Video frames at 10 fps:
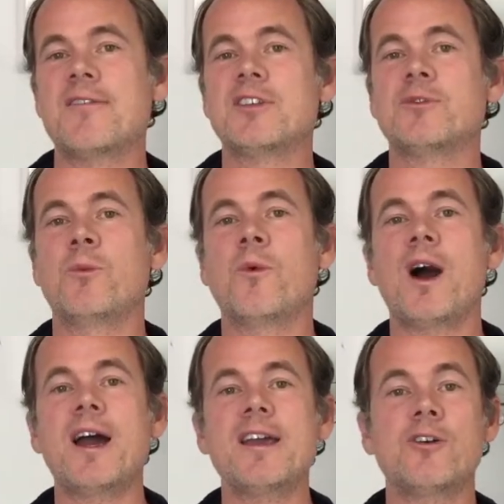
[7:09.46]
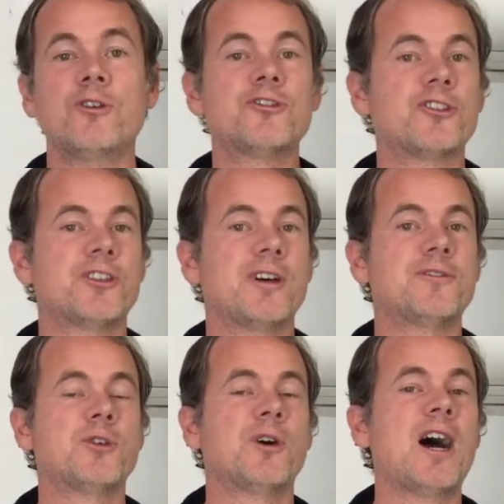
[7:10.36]
is, why hold yourself
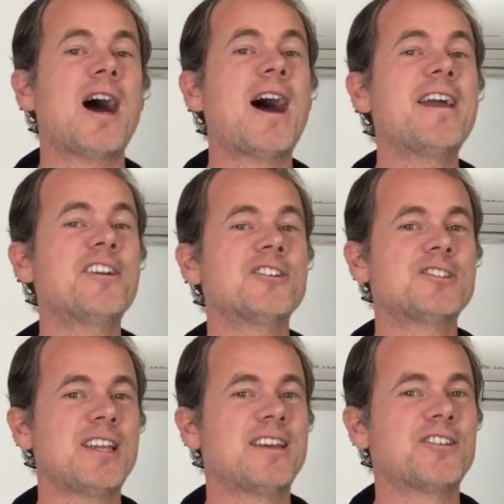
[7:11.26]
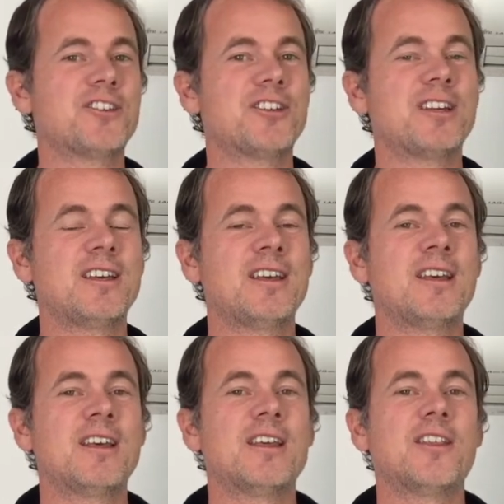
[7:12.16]
to a higher standard
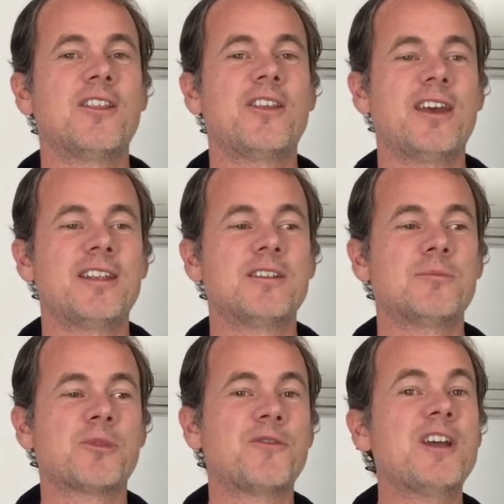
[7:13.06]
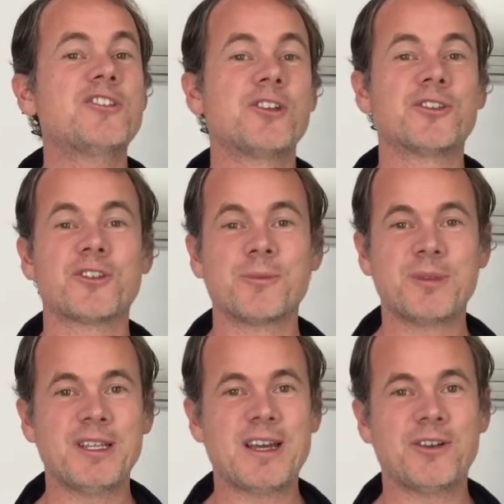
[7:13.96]
than professionals are
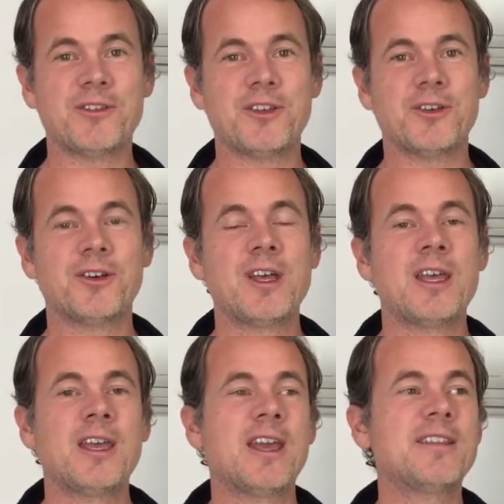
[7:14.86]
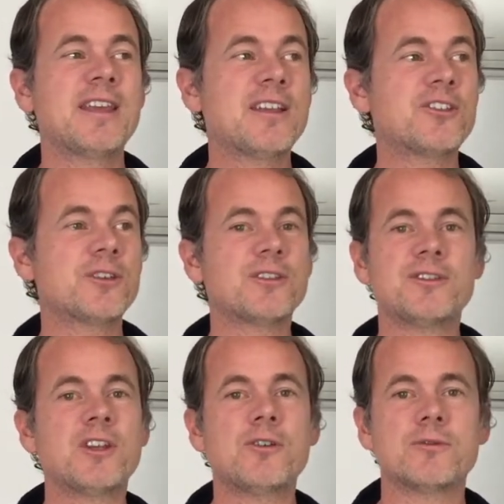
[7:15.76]
being held to? And the answer is
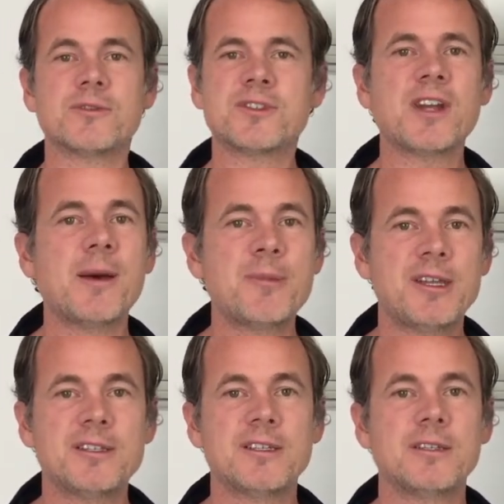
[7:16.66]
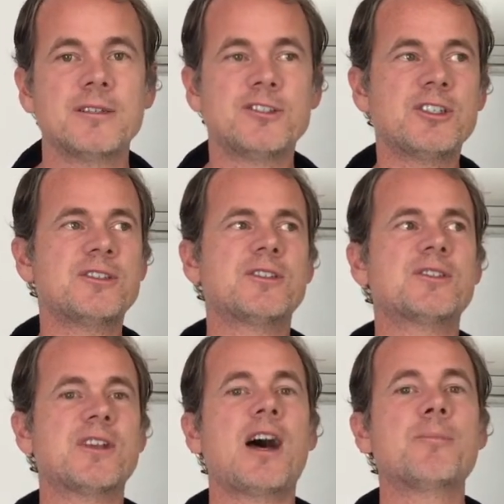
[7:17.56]
don't. Stop it. Just
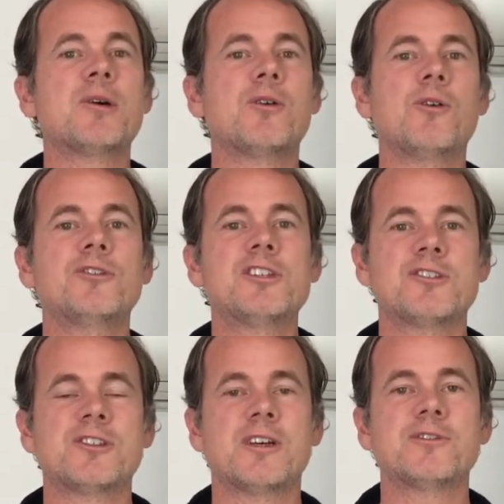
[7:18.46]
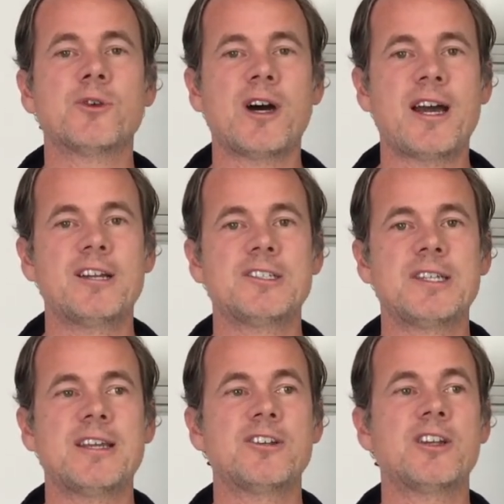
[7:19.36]
stop holding yourself to a higher
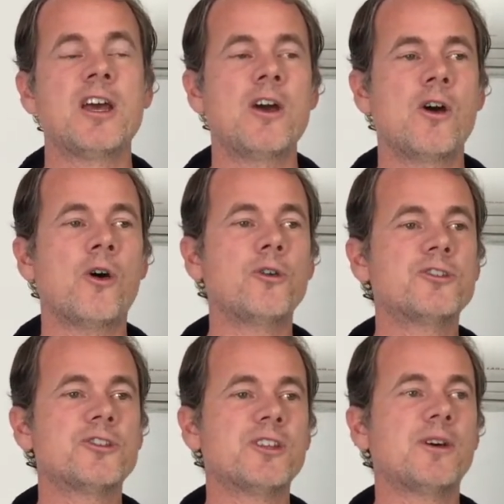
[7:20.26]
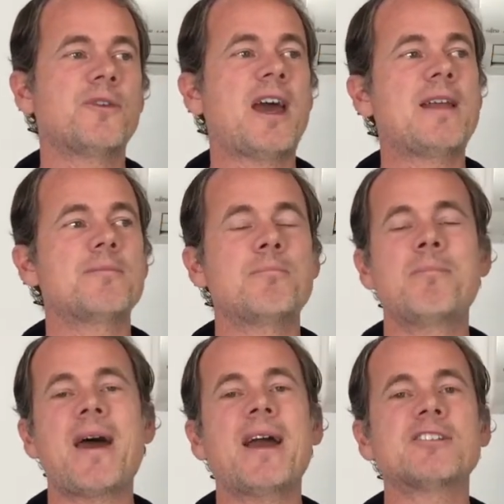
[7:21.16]
standard. Hold yourself at
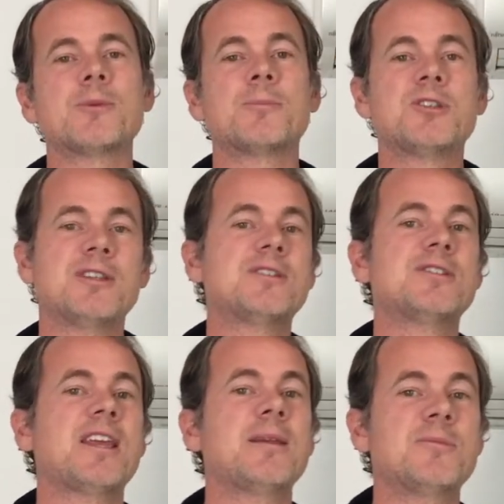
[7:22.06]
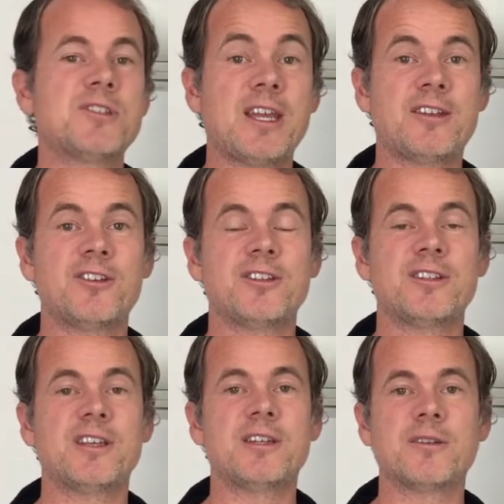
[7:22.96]
maximum to the same
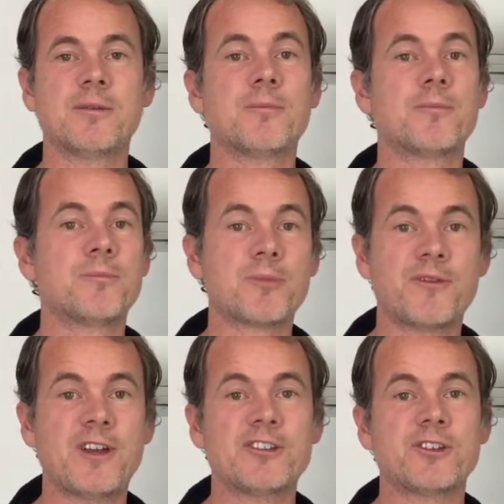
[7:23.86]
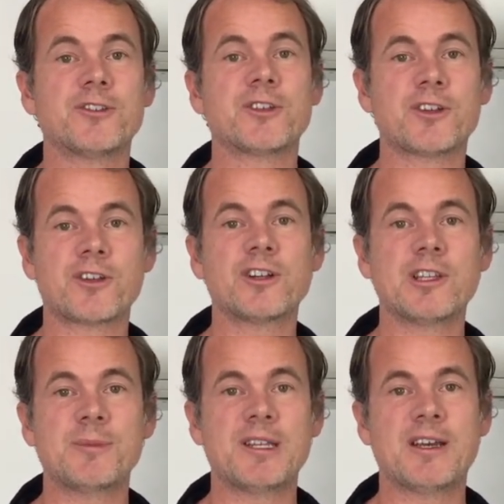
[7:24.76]
standard that professionals are
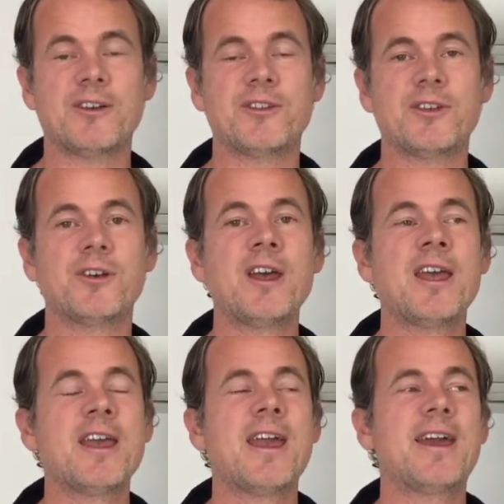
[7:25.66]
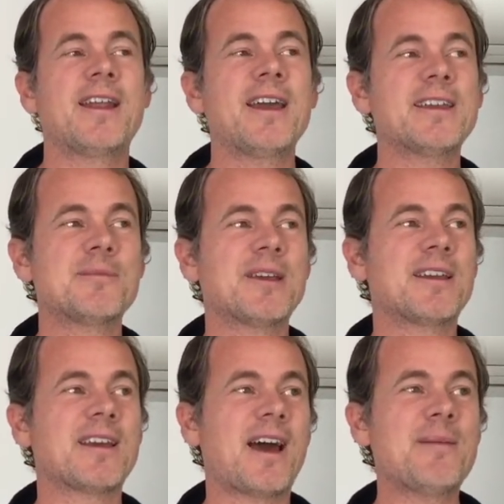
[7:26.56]
currently being held to. And I
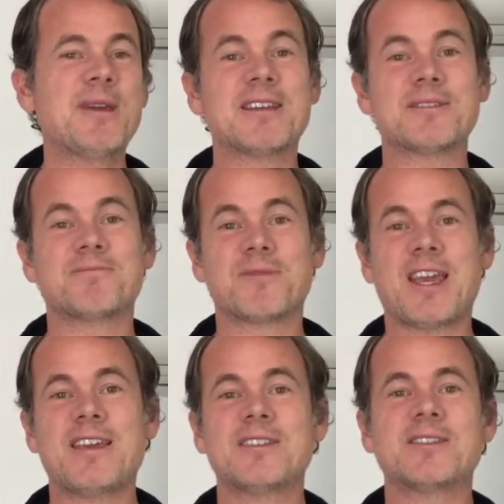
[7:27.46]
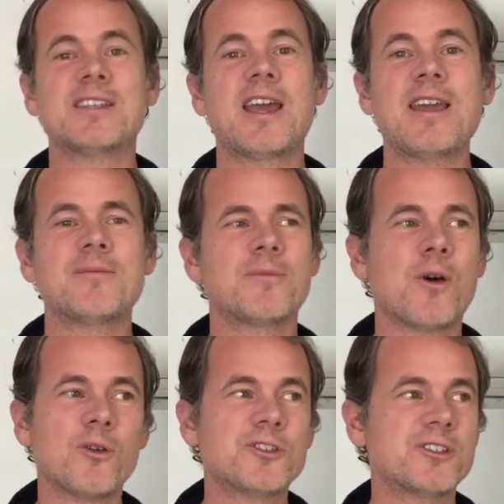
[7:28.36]
make a case that, hey,
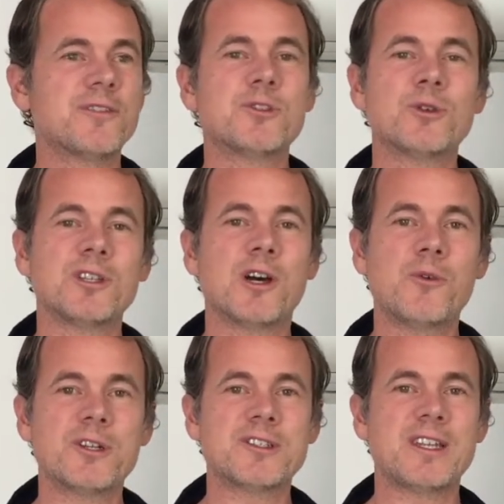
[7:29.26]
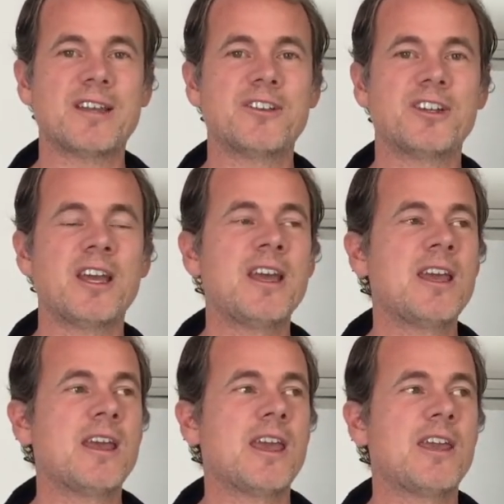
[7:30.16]
hold yourself to a lower standard.
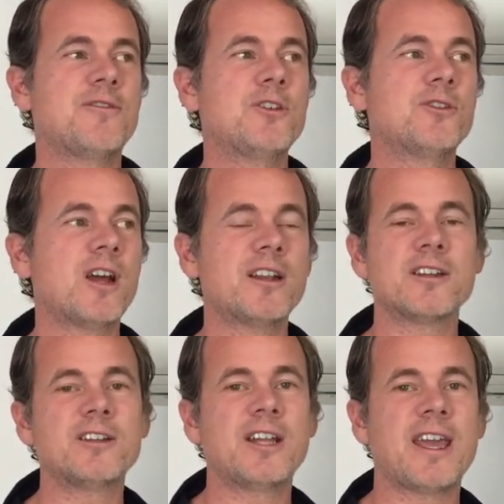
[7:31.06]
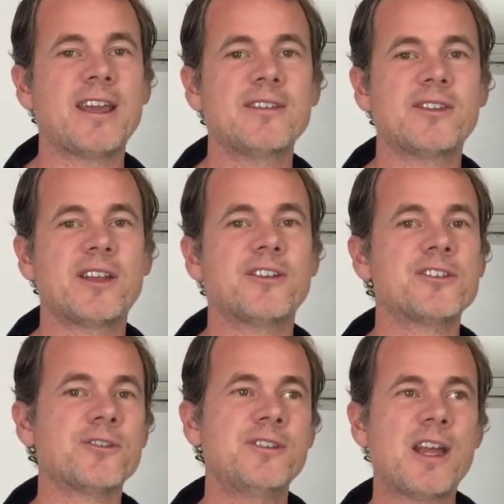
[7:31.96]
If you're not a good hand setter,
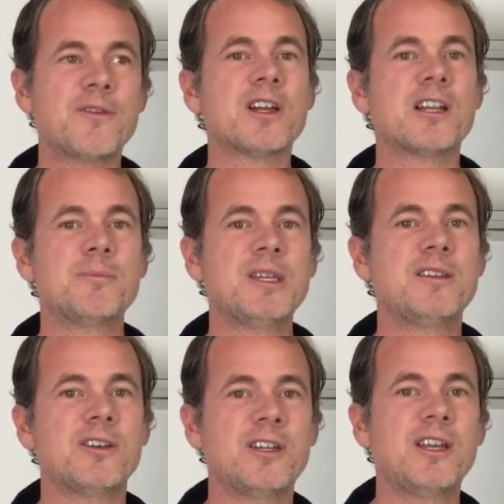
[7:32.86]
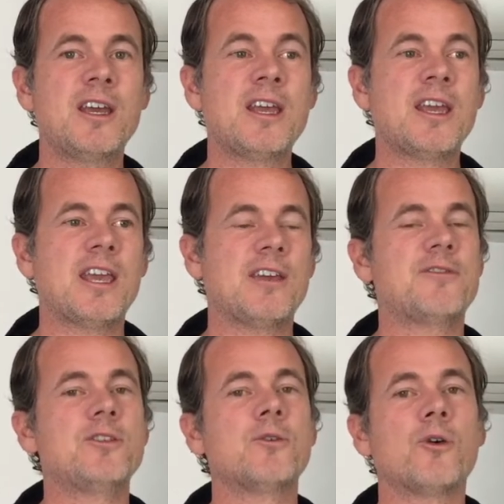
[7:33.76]
you're never going to be good if
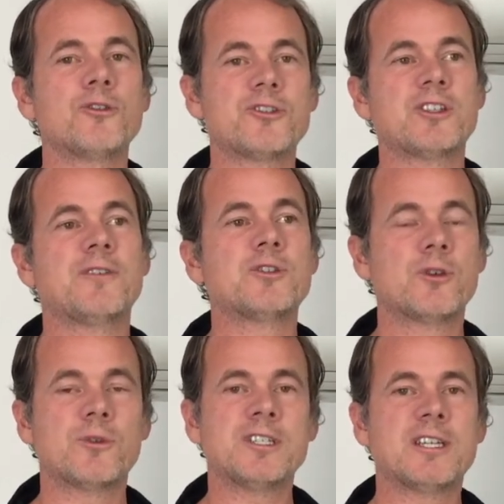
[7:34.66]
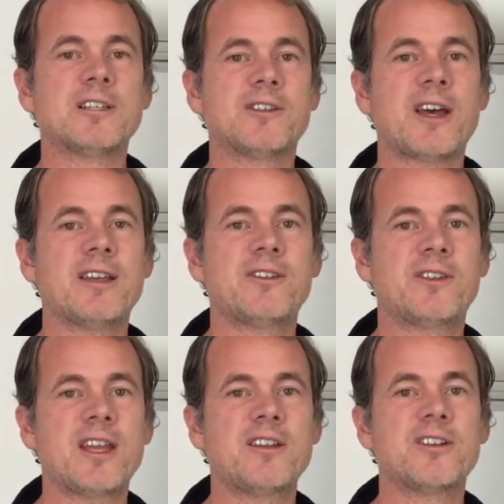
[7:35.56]
you hold yourself to a ridiculous high
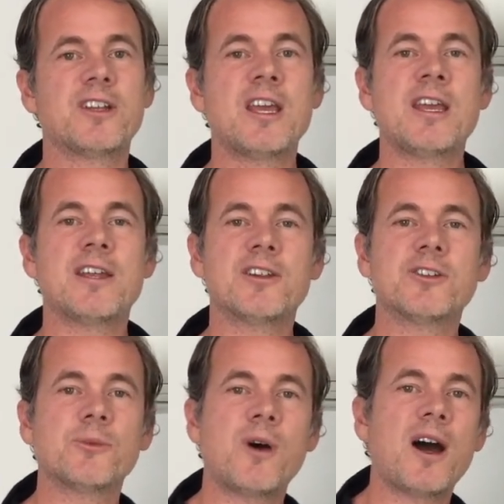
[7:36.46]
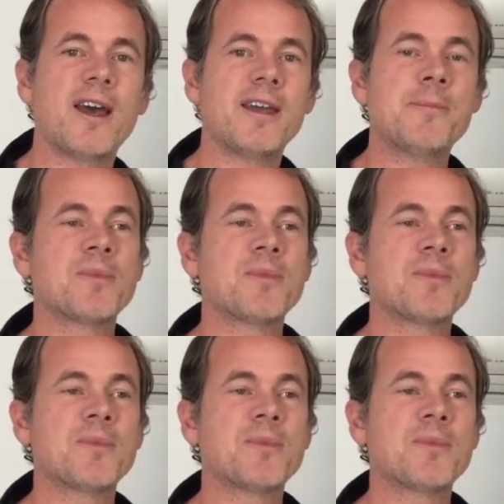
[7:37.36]
standard. Here's why.